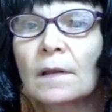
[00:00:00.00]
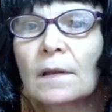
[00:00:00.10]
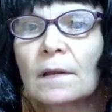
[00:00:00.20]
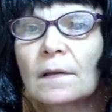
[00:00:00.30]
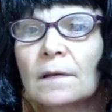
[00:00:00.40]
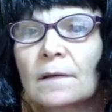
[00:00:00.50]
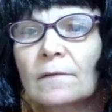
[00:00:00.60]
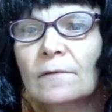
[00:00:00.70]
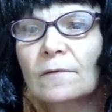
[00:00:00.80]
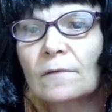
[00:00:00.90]
And
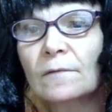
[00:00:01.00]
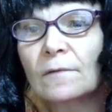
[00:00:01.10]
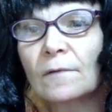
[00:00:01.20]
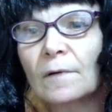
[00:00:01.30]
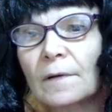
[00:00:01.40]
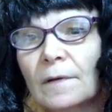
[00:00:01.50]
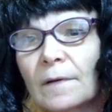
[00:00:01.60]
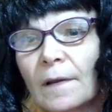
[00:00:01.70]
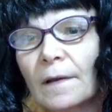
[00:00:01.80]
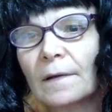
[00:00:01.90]
it's not
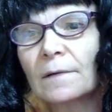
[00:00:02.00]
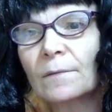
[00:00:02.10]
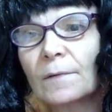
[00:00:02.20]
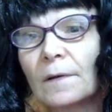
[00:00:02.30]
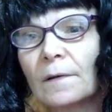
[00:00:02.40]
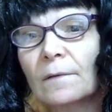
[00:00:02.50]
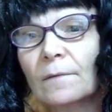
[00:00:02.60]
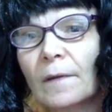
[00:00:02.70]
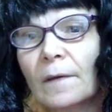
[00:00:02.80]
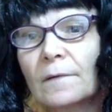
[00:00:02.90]
attacked right
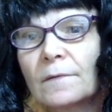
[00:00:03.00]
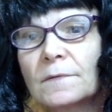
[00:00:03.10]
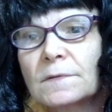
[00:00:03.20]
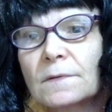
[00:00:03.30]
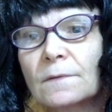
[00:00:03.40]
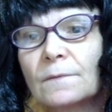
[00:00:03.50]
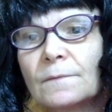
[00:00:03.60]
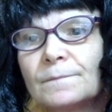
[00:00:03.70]
now there, so